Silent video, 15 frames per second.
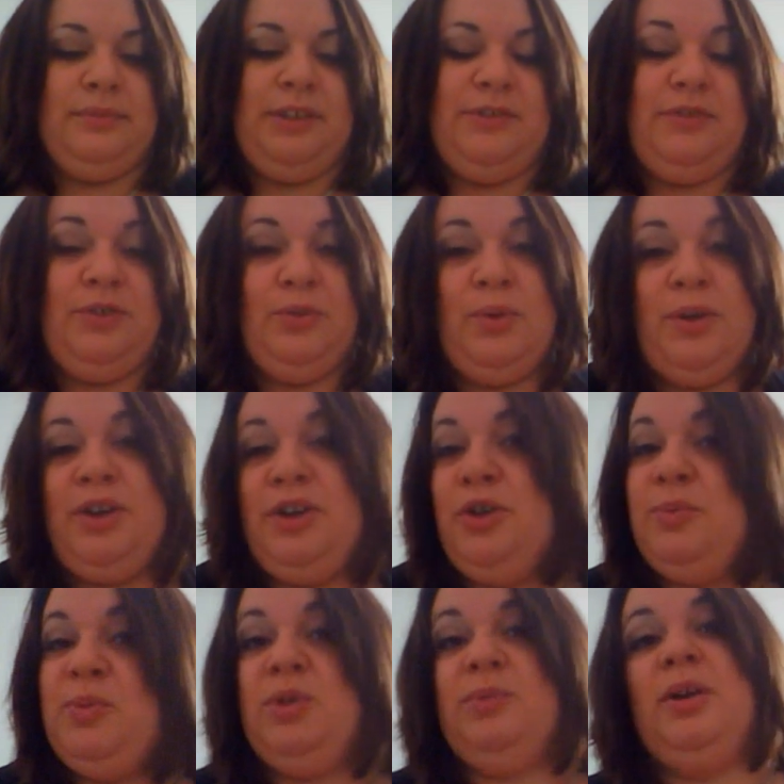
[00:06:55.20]
if you want to
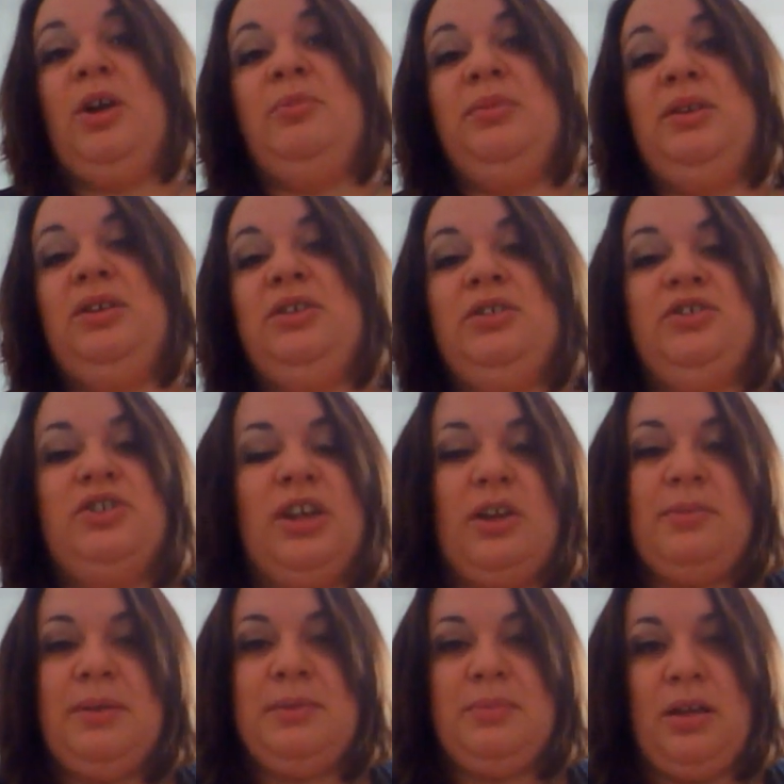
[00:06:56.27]
know more about me, you can check
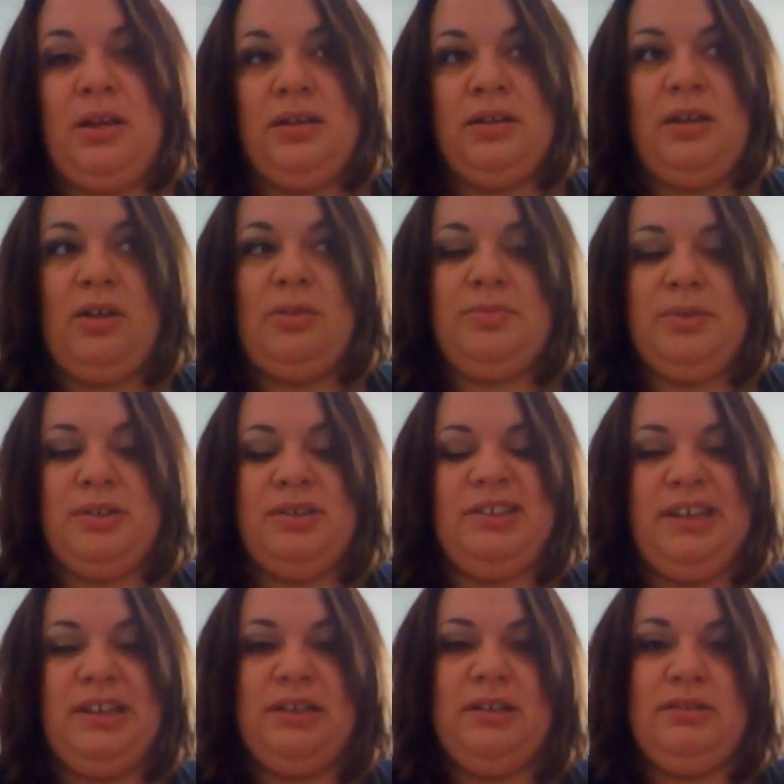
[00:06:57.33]
out my blog. I'll put a
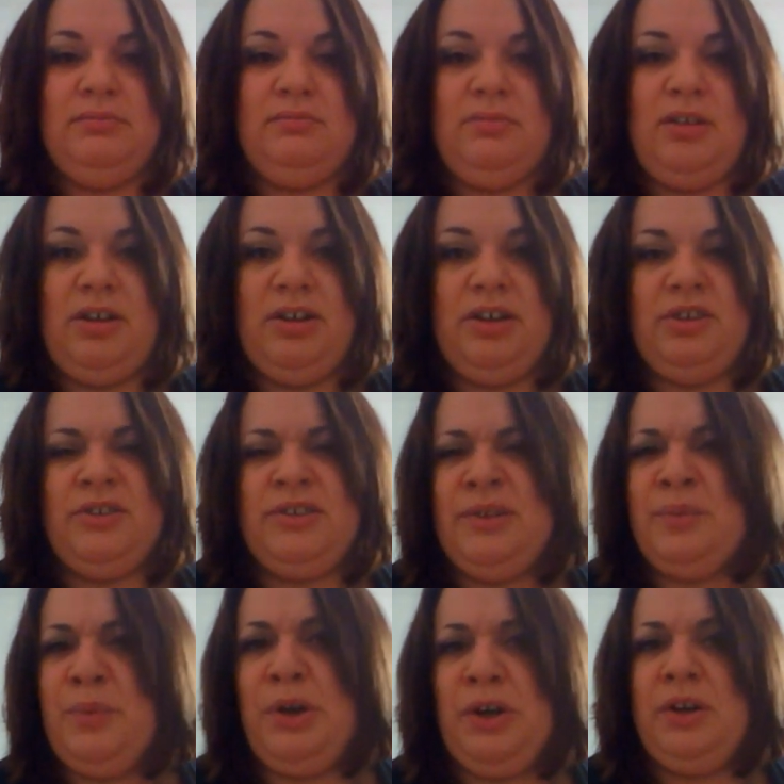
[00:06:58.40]
link on here
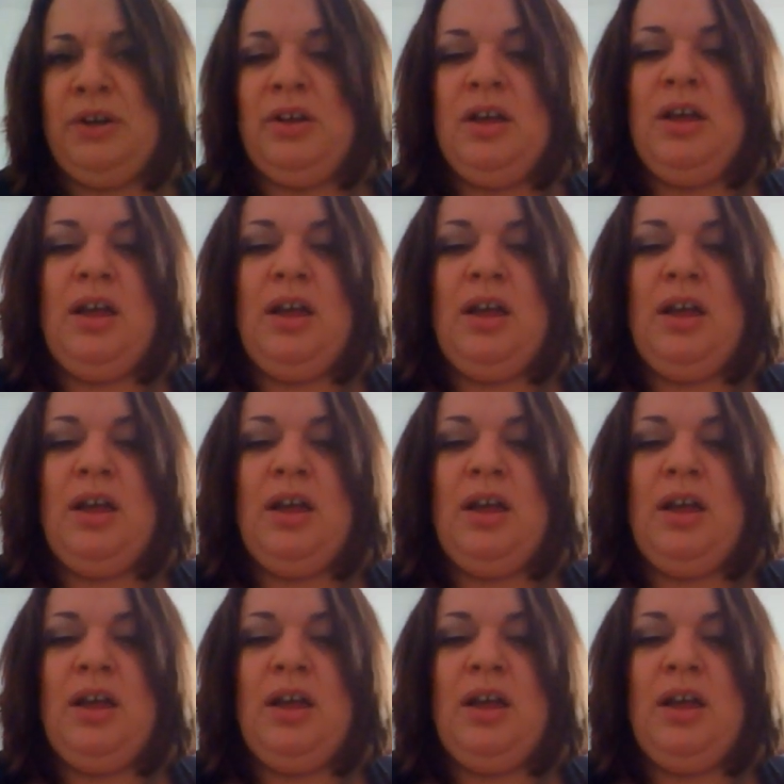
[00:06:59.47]
somewhere.